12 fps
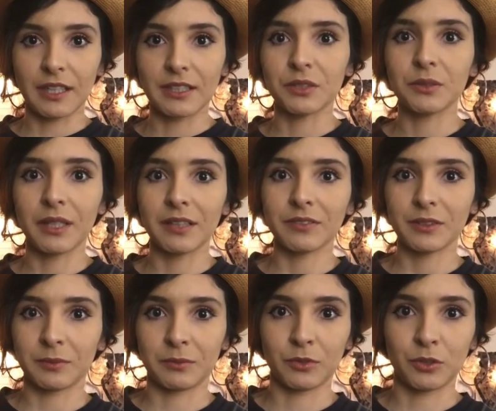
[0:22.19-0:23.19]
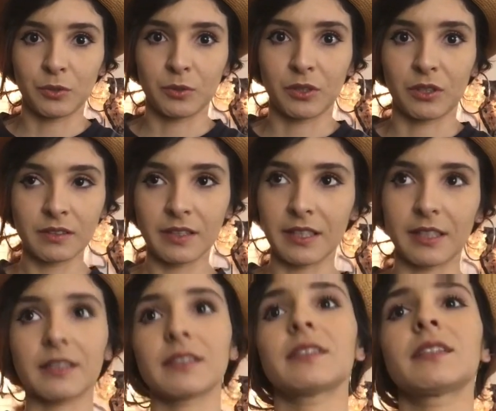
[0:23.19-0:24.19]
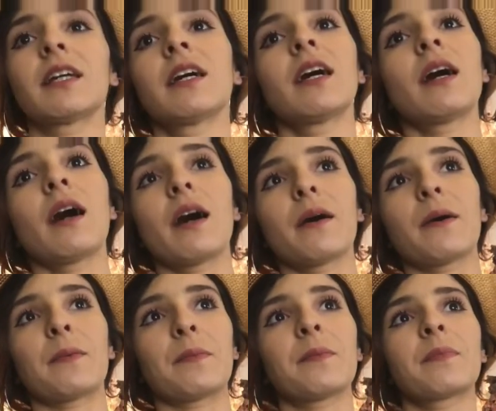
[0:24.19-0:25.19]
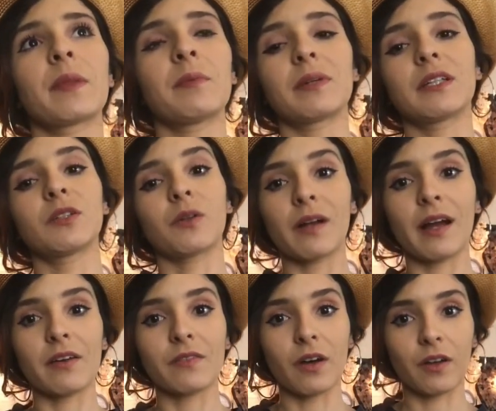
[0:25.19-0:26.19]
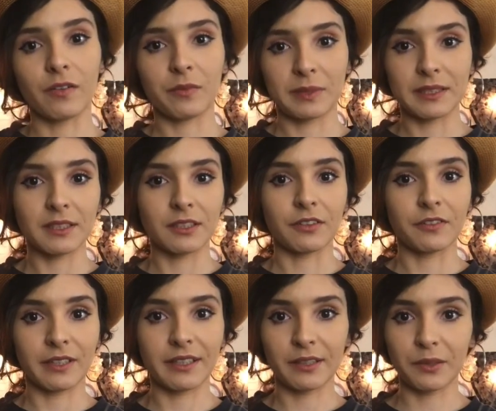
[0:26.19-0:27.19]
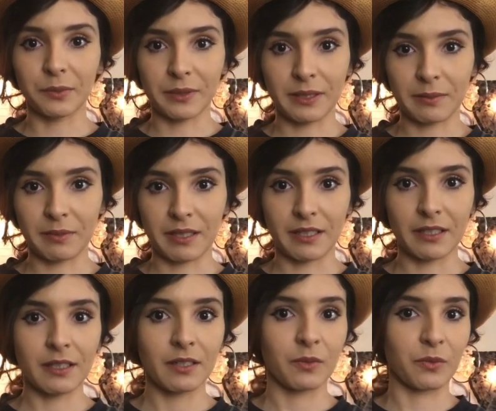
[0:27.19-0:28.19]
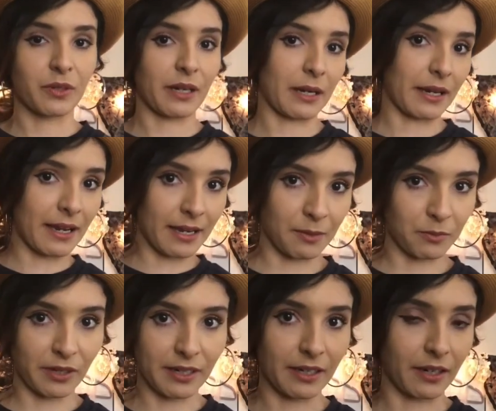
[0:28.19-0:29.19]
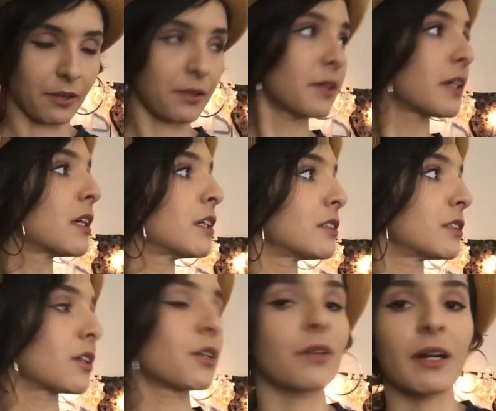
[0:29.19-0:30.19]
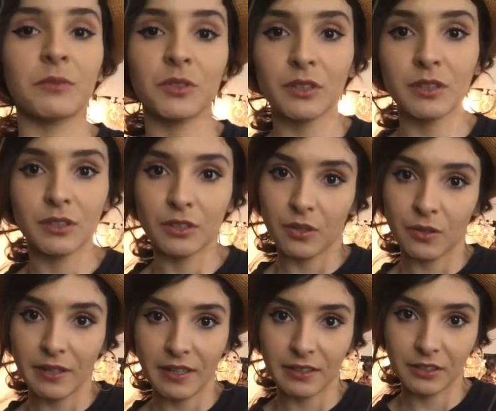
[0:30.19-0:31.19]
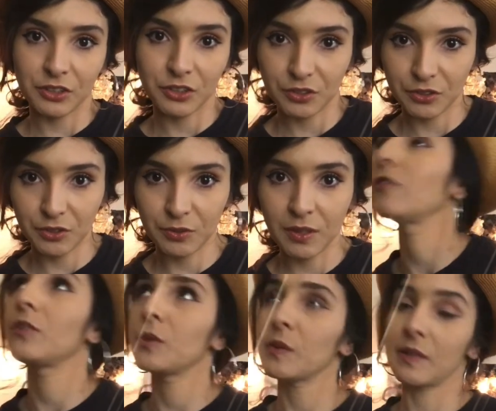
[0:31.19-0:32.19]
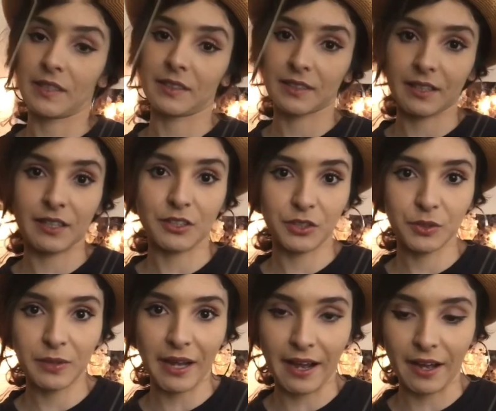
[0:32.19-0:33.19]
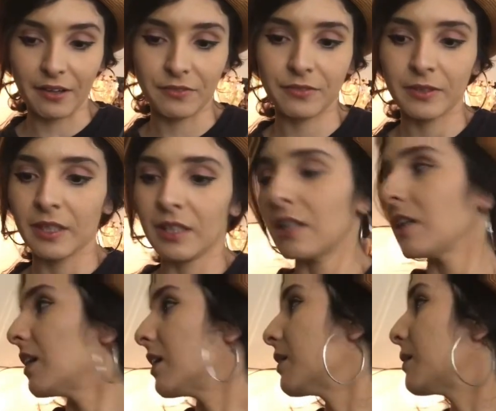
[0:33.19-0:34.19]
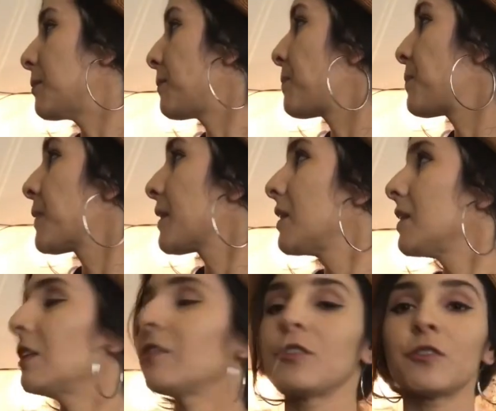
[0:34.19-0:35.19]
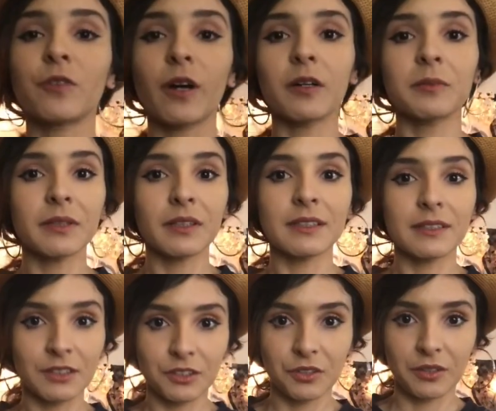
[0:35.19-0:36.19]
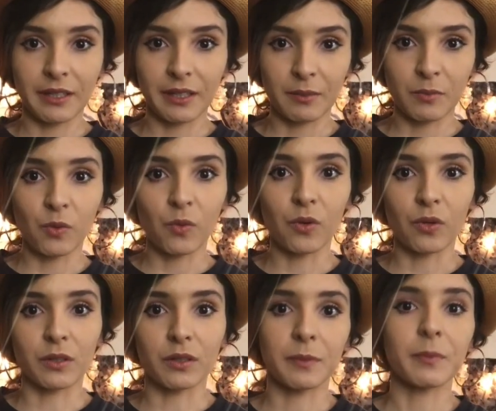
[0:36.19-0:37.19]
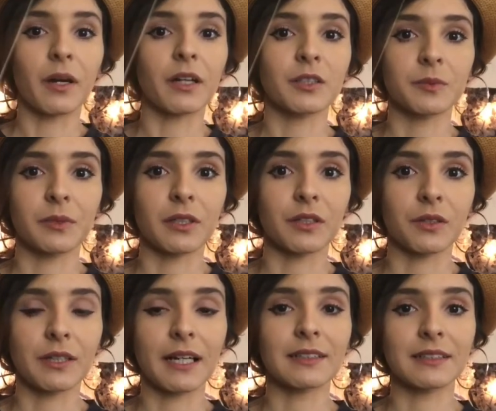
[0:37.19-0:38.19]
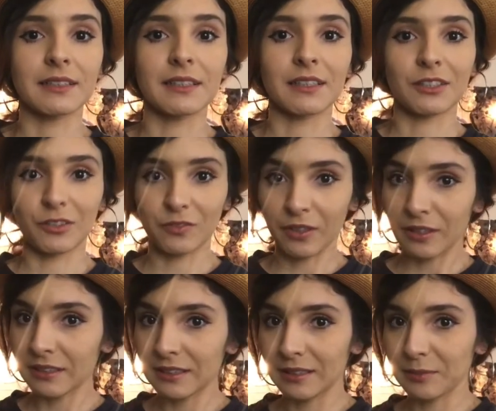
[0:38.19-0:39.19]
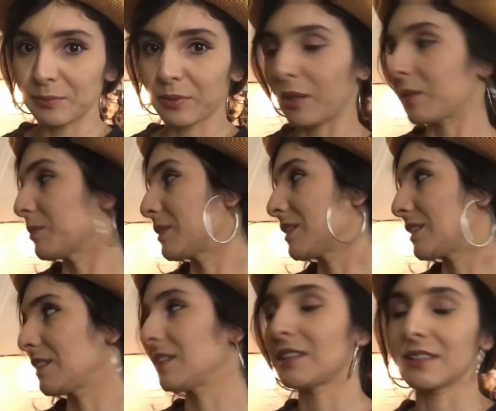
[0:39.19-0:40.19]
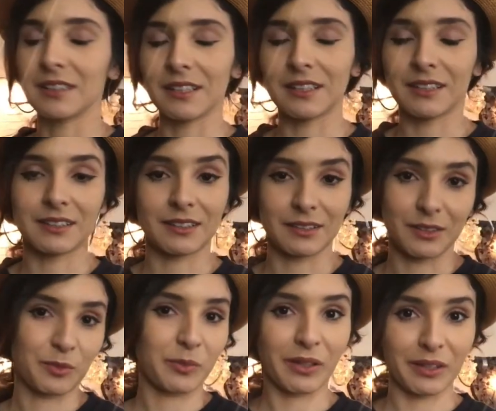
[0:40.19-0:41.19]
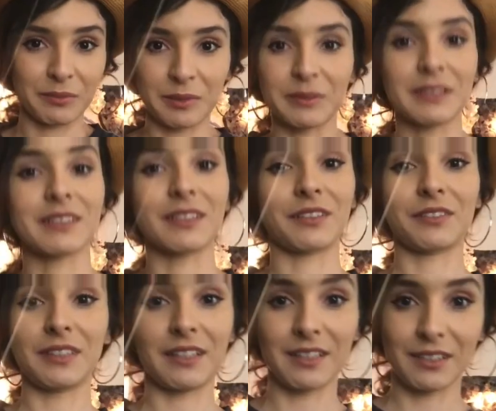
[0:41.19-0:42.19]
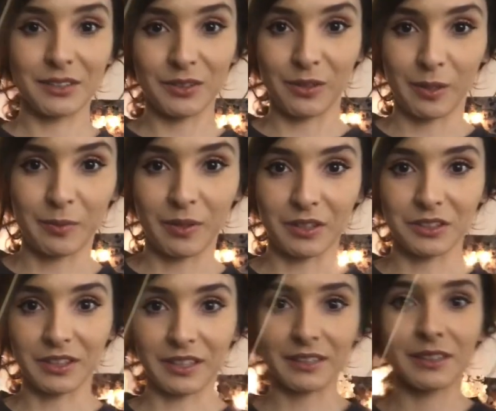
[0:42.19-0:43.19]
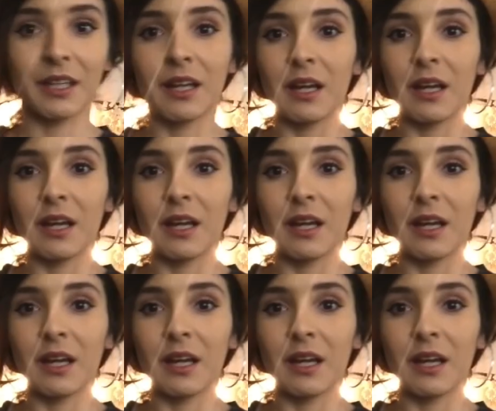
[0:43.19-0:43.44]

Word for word: I do have some newer things um, but I don't have all of my stuff here with me where I am right now. So I'm just gonna go ahead and show you a few things that I do have. Um, if you follow me on Instagram or Poshmark or Etsy, then you've already probably seen these things and you're probably maybe sick of seeing it, so I apologize.